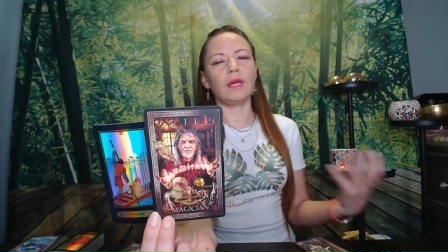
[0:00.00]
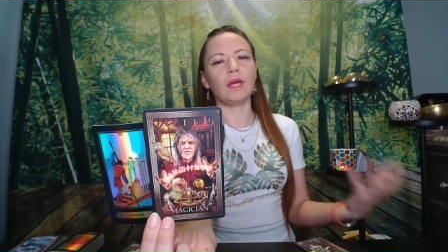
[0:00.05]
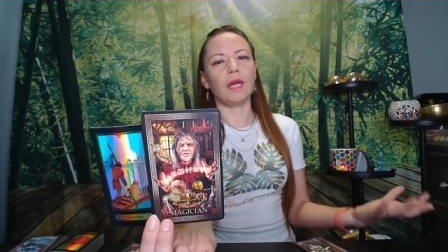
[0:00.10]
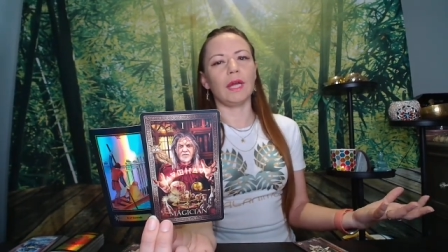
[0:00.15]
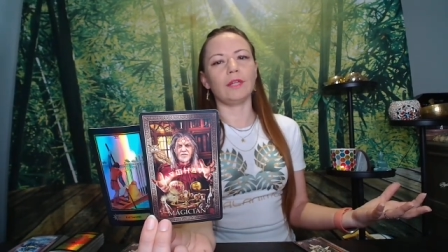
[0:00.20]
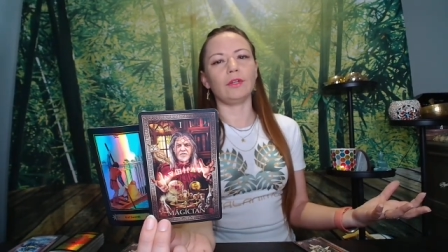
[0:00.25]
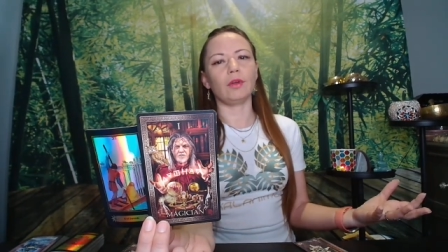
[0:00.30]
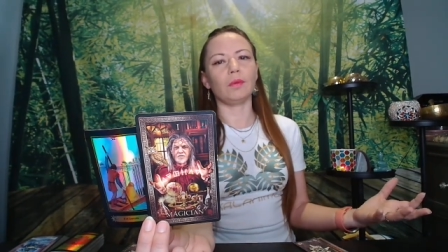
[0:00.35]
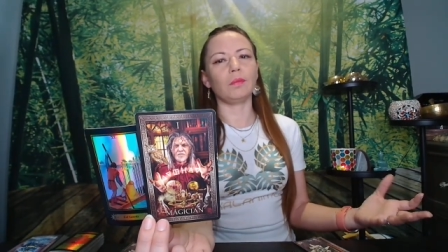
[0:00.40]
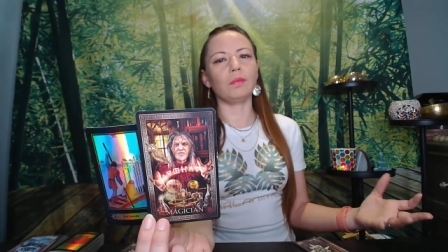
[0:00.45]

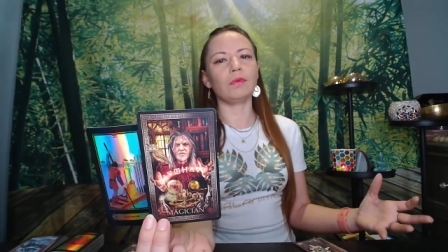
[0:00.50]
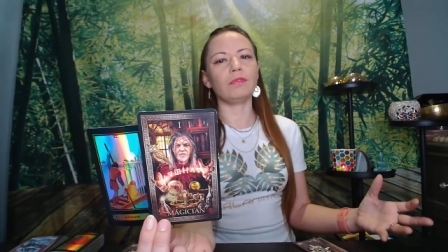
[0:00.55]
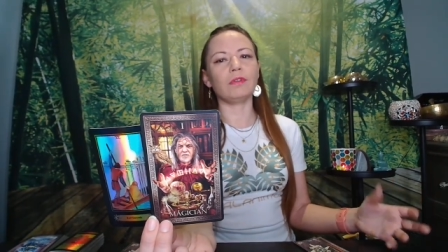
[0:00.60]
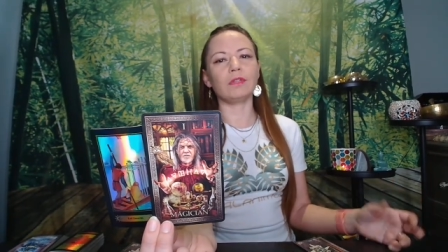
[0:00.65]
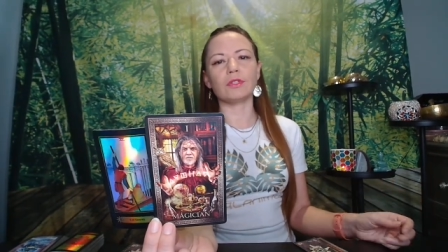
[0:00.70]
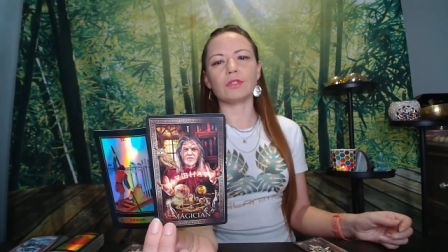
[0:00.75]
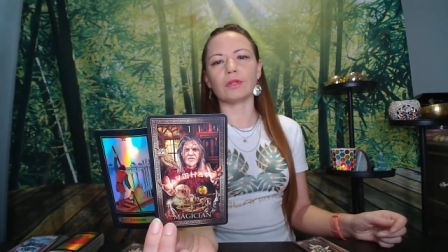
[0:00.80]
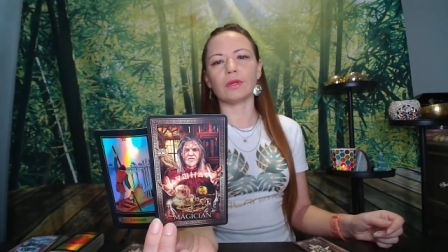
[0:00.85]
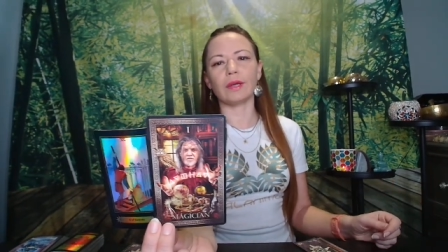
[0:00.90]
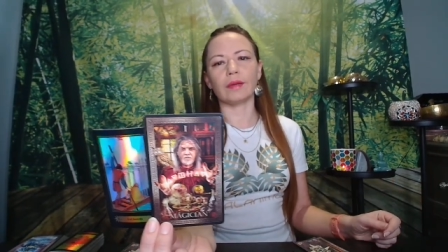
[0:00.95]
and you're
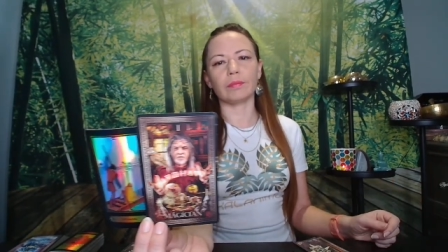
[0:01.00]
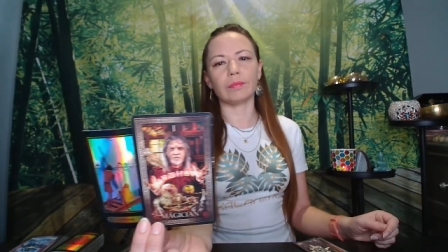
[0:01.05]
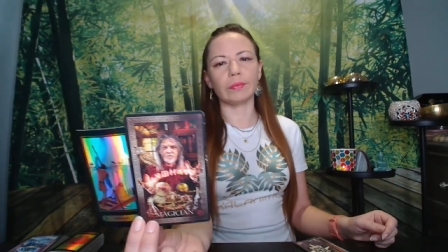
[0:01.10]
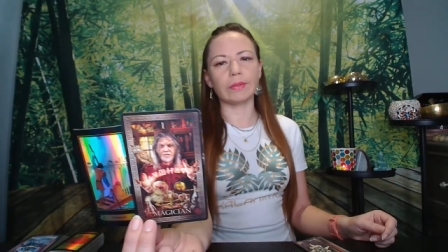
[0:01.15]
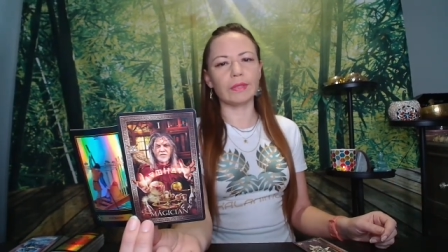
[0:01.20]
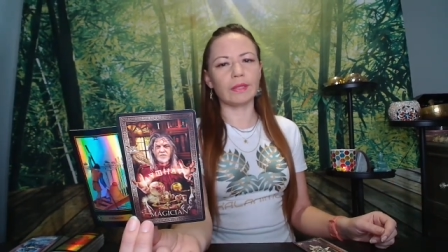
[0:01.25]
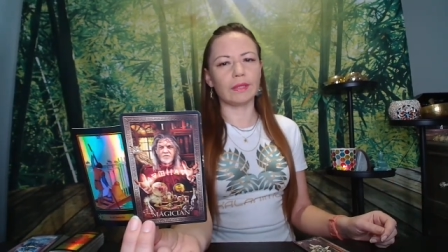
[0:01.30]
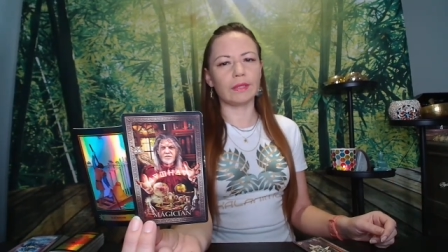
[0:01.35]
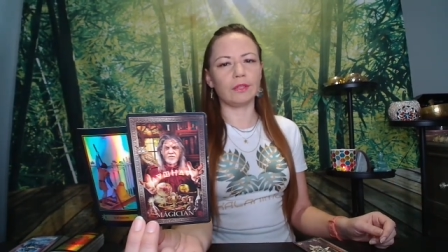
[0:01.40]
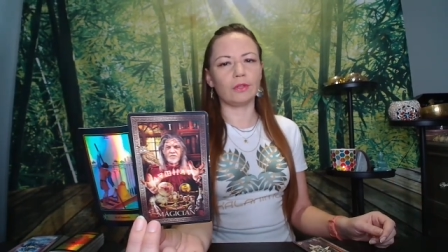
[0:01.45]
moving to a
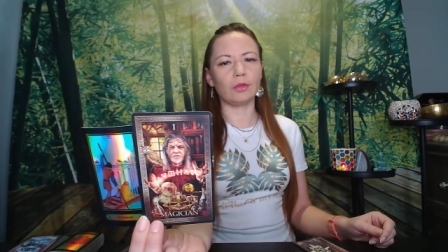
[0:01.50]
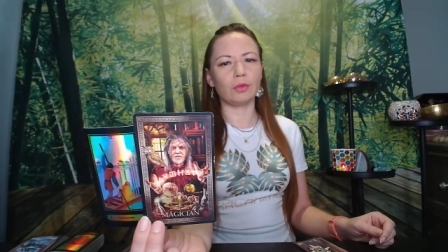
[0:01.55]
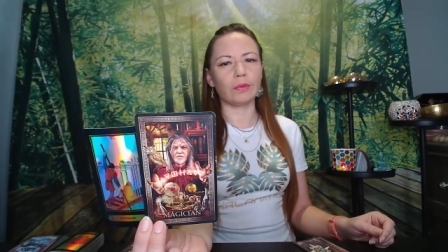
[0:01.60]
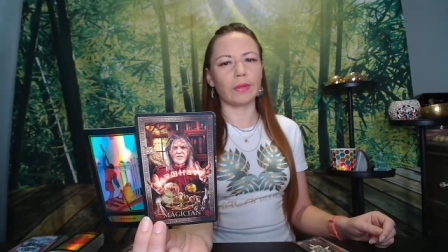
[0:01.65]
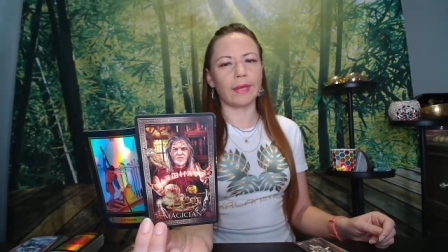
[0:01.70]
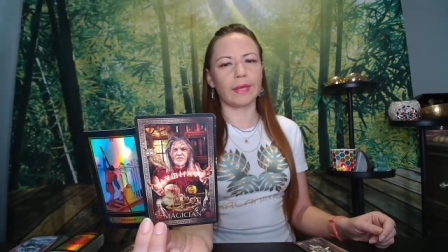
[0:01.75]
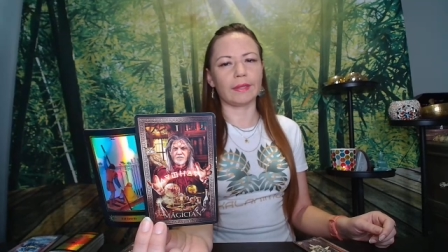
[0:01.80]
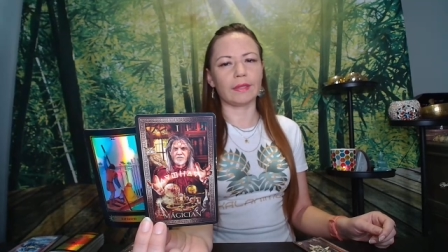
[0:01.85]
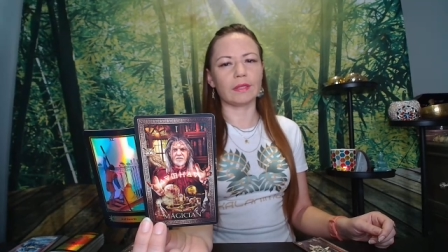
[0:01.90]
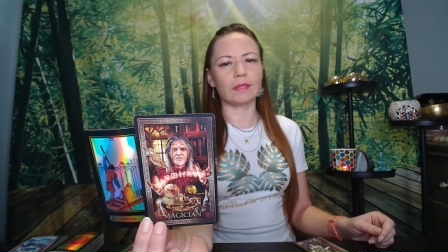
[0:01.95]
completely new
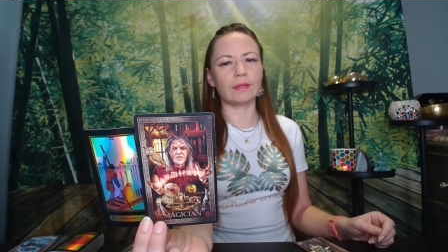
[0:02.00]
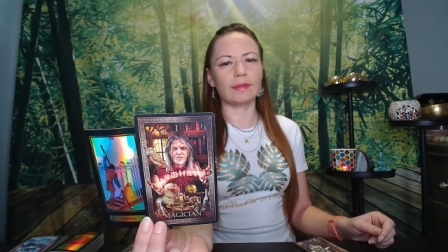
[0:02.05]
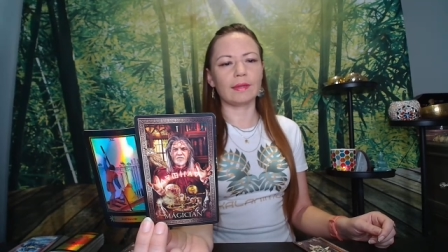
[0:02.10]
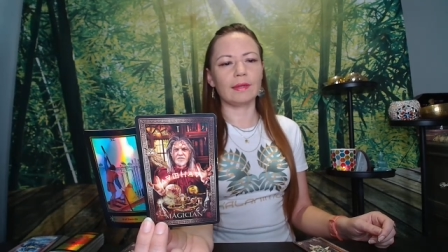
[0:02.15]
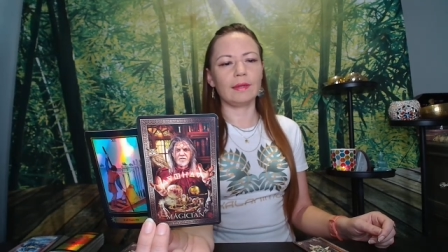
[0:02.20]
land,